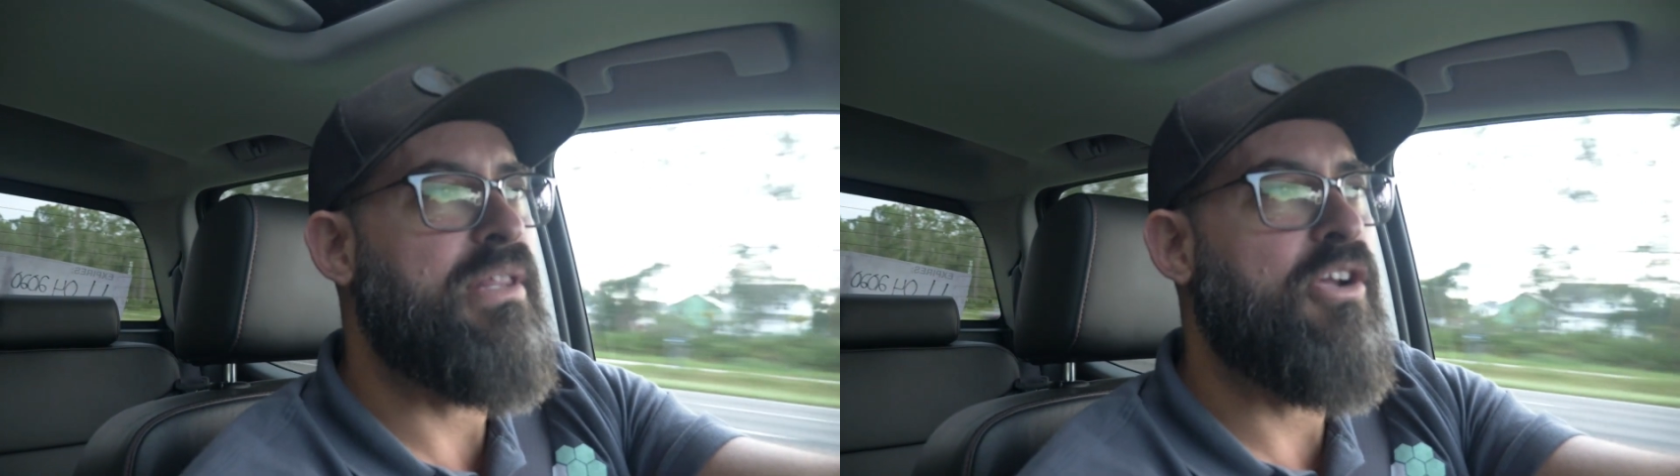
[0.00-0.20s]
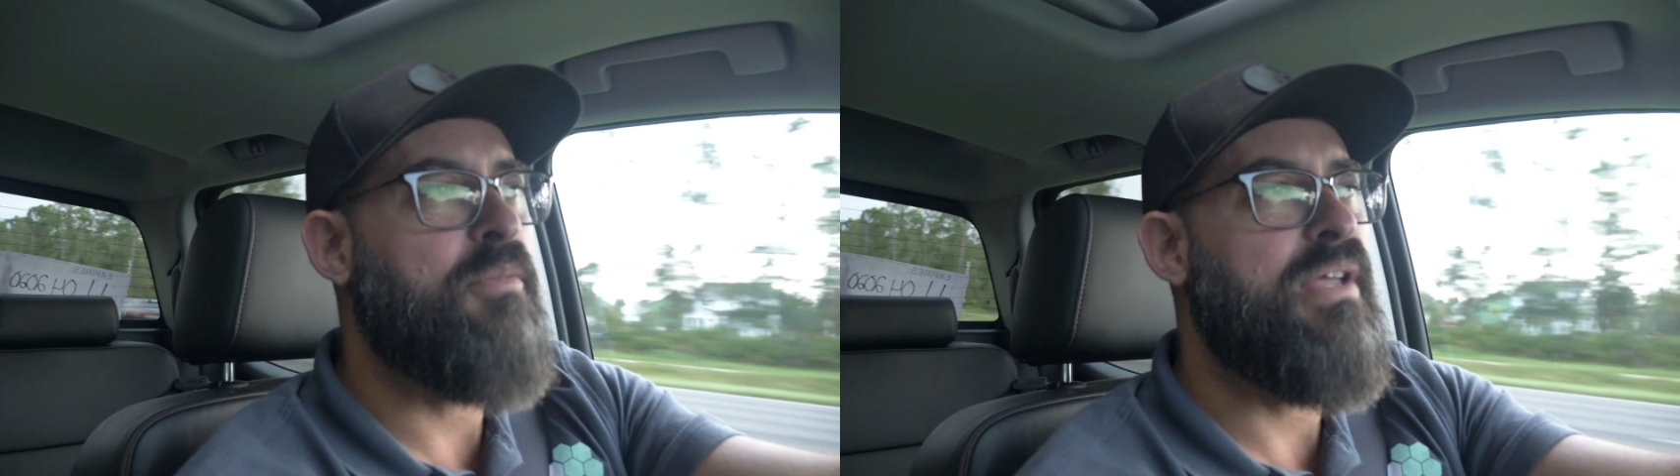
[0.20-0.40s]

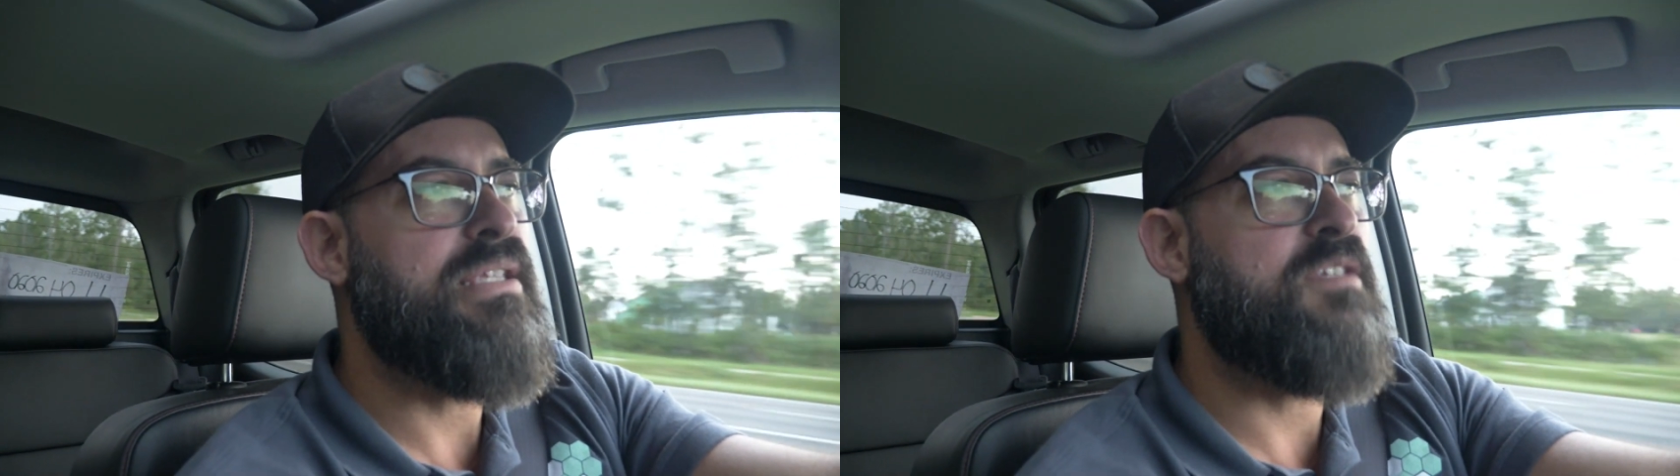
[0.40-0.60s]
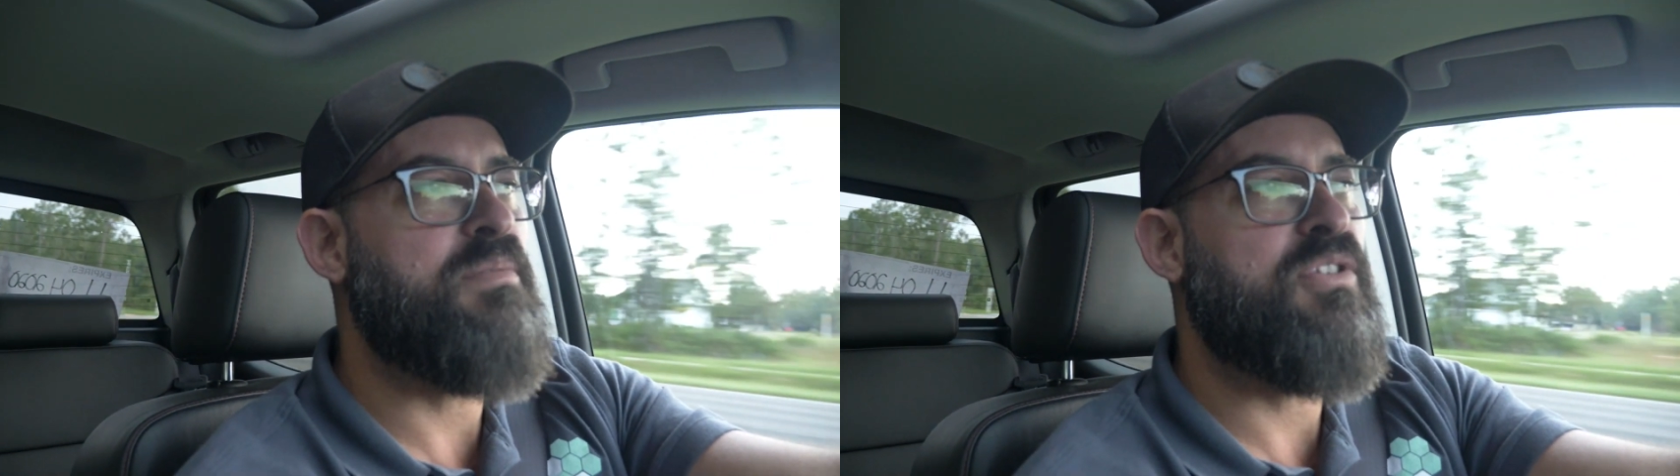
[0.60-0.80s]
but there are
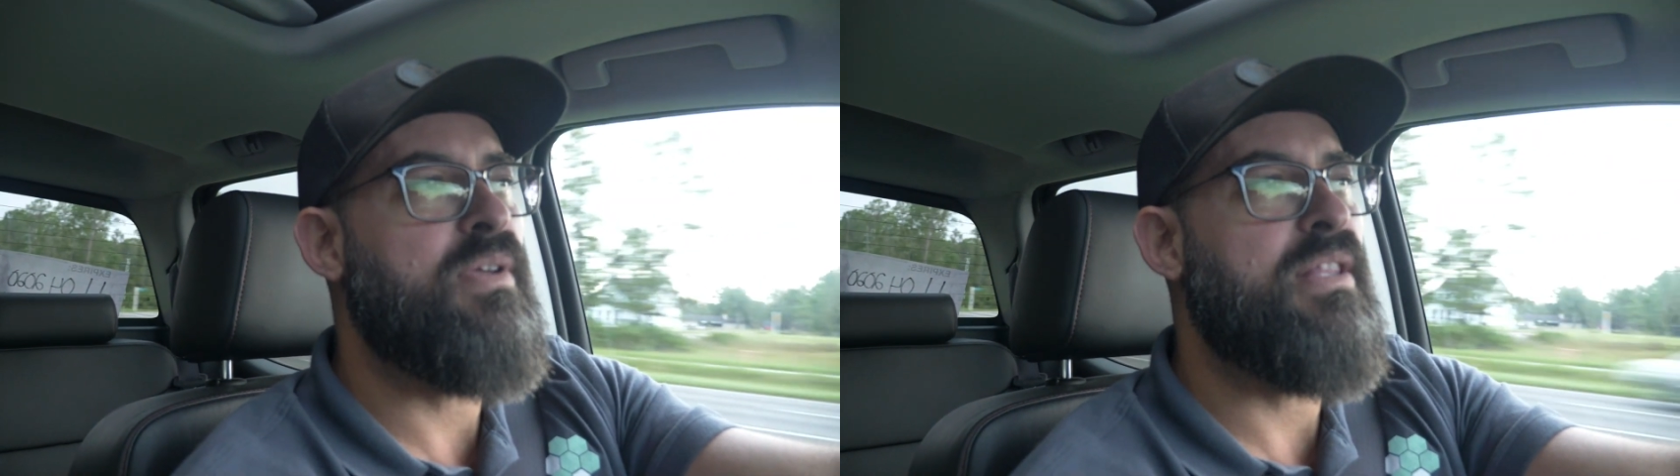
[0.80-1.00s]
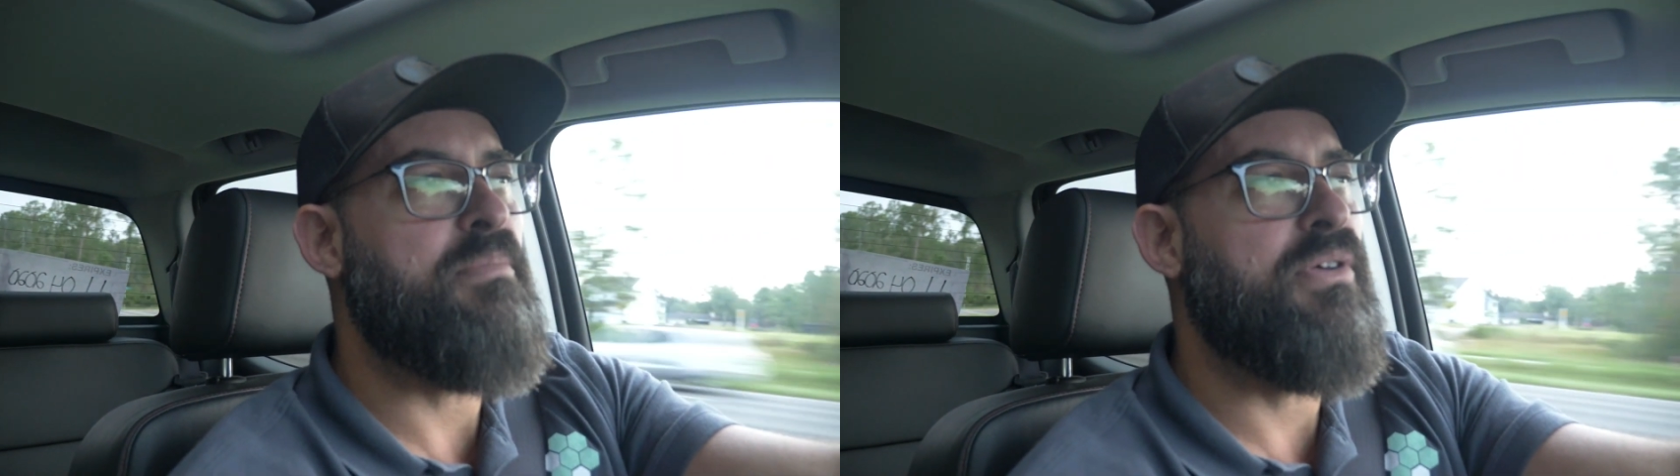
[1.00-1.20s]
places
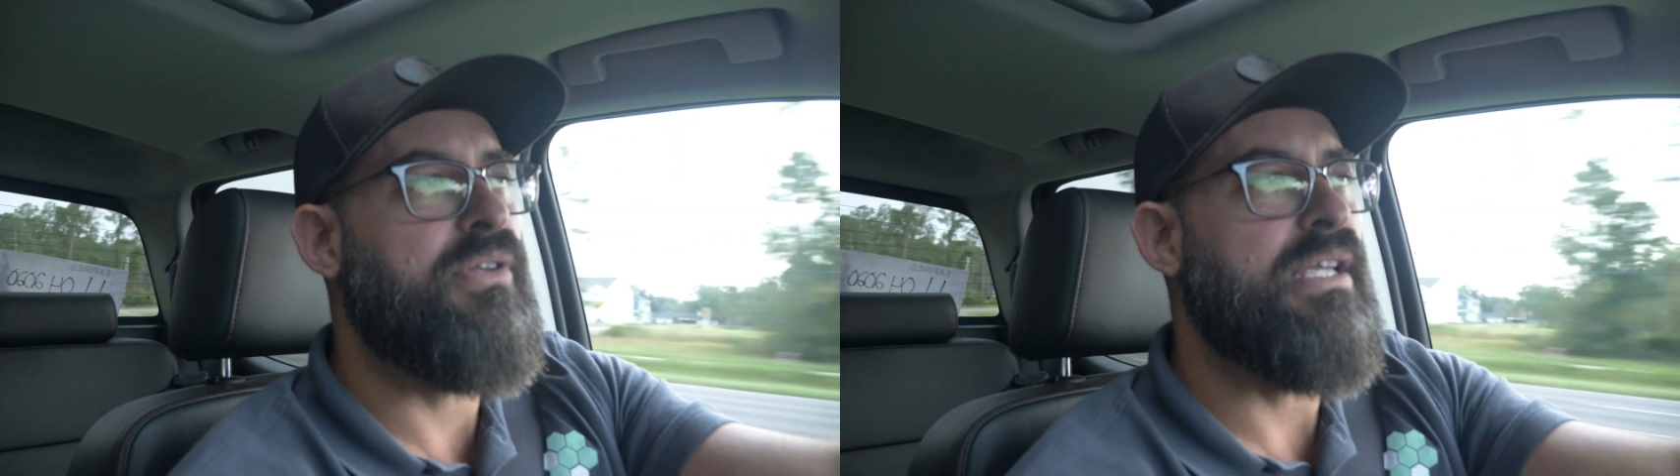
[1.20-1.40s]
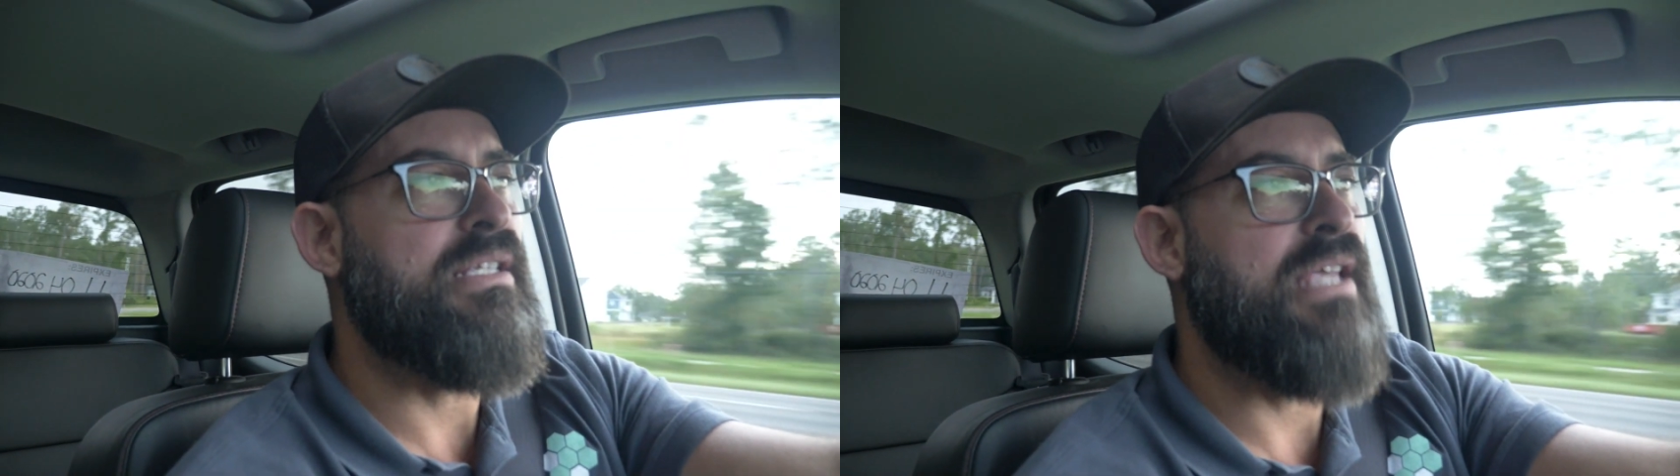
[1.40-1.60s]
between the
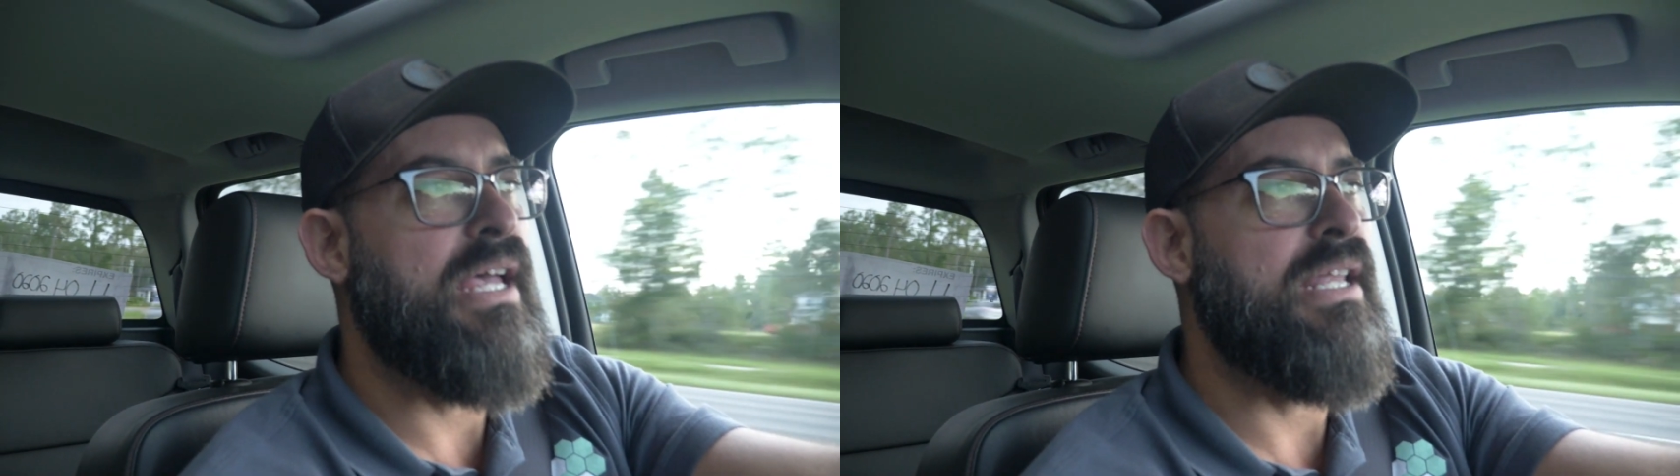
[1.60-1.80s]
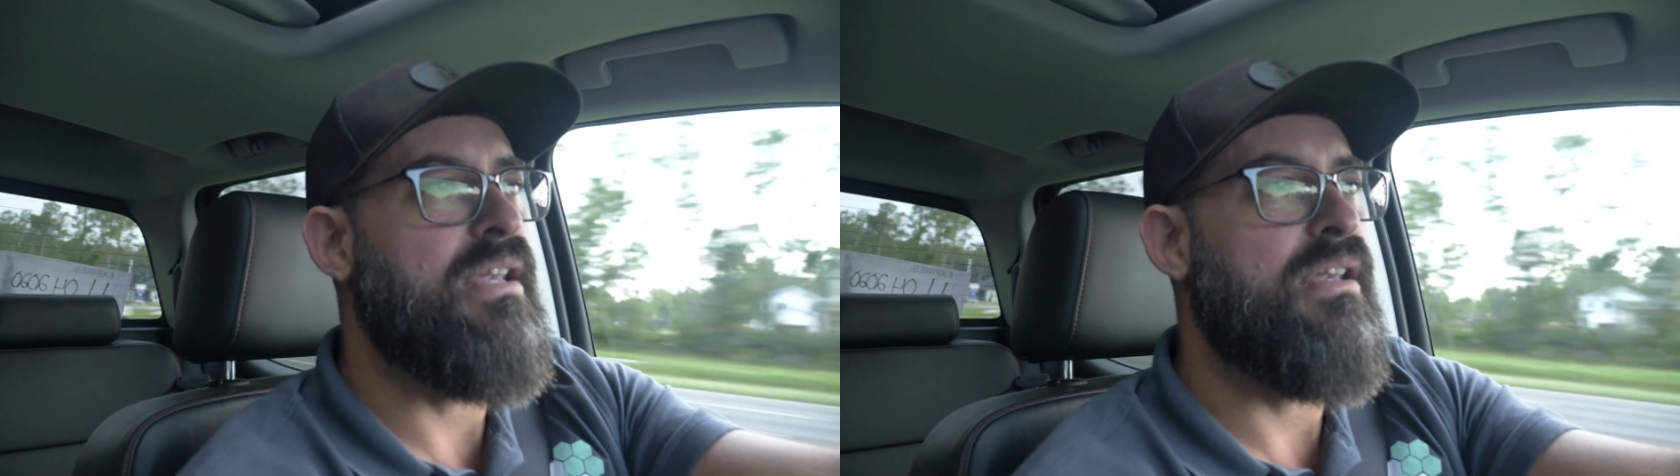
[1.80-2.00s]
buildings
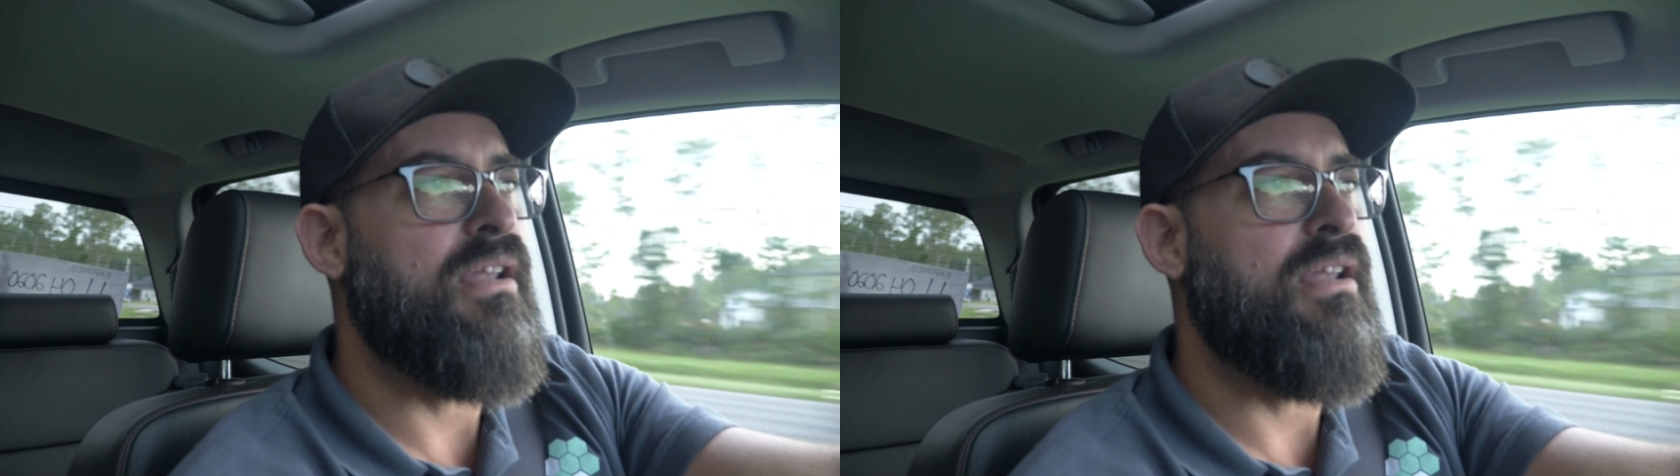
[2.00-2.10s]
that